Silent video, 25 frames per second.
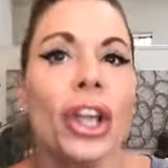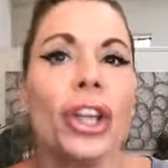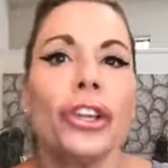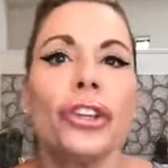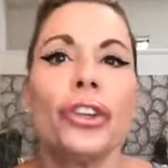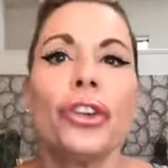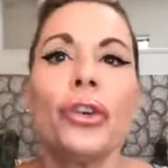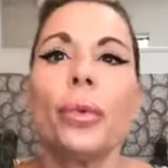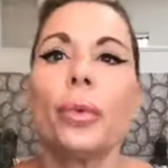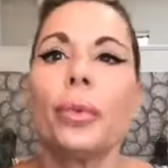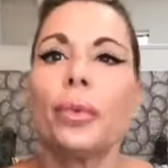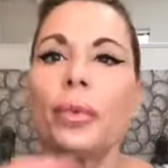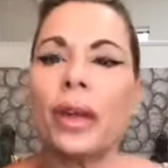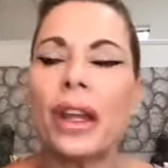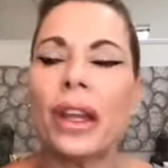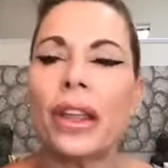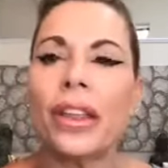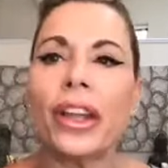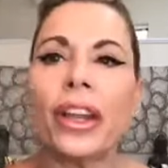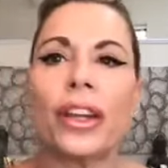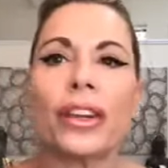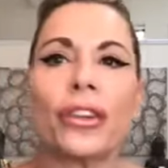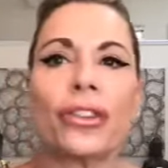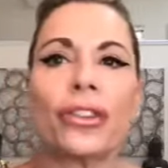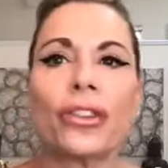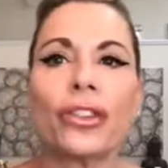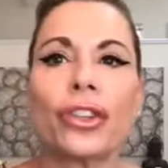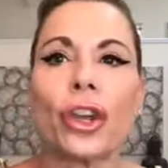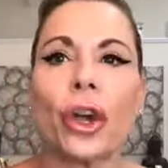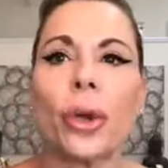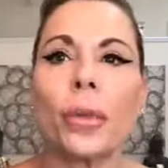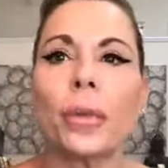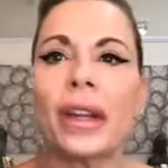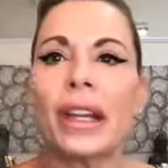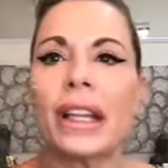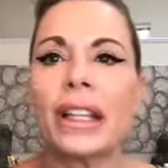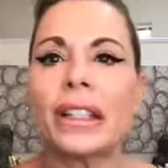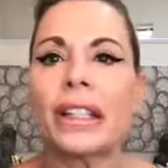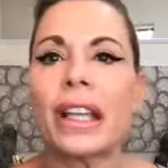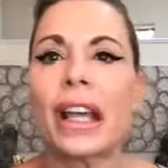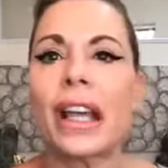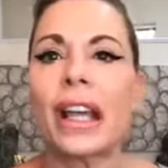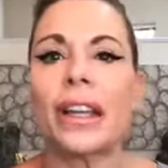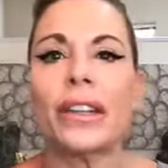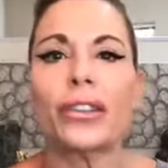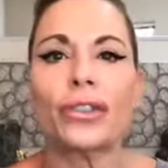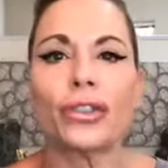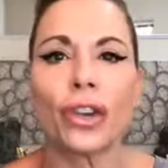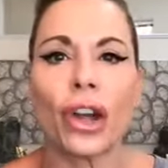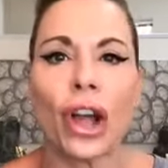You be there so many
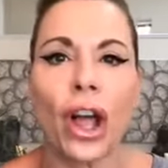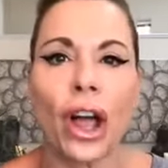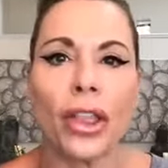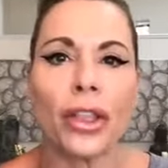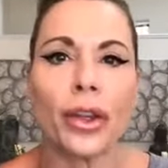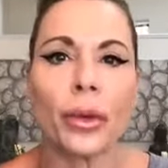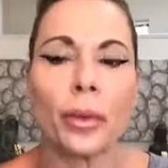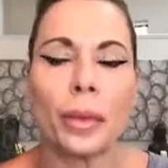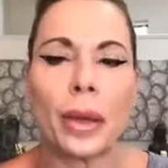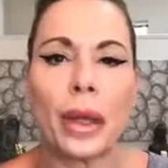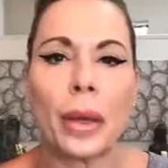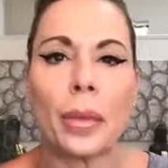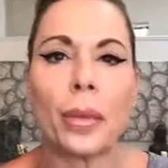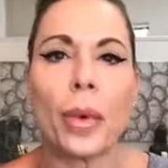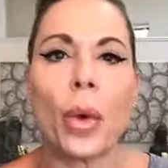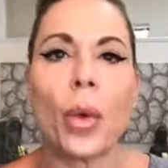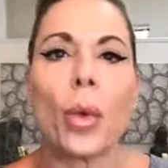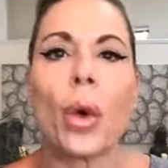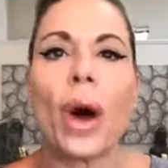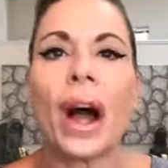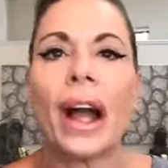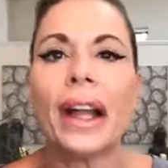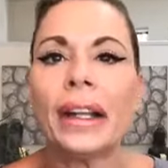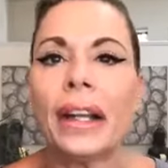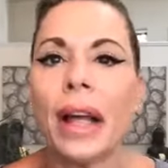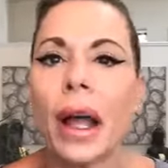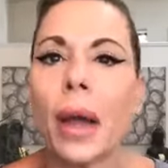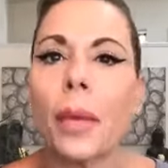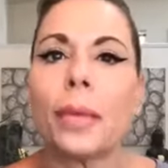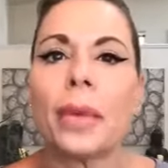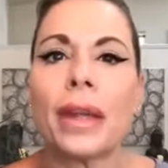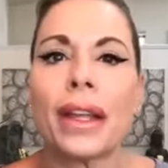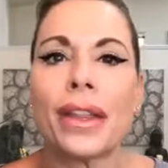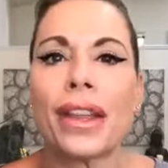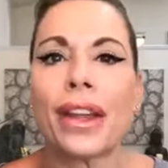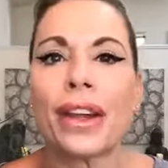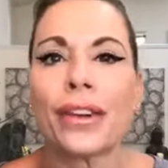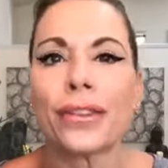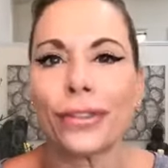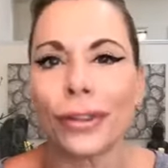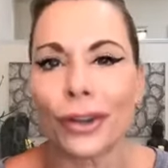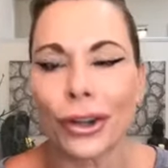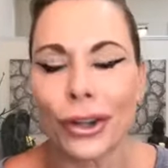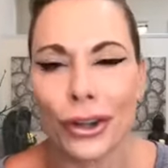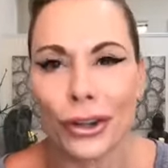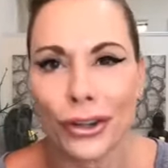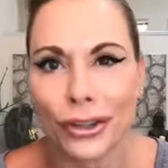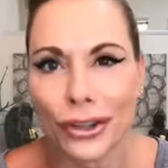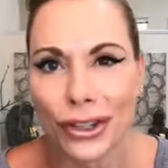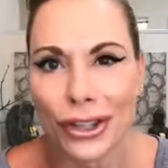times for other people. Why not be there for
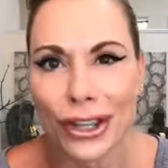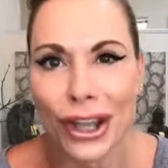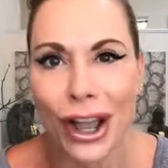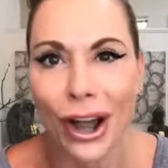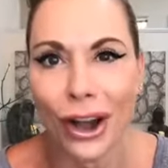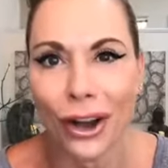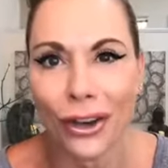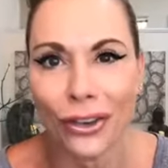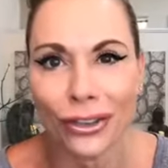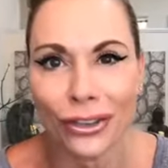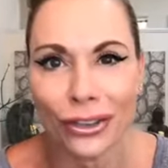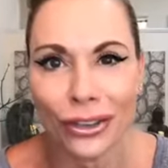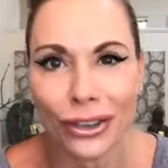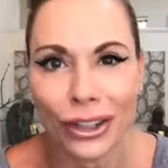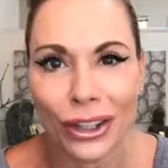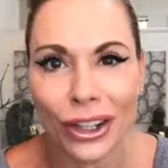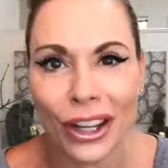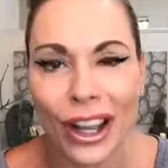yourself?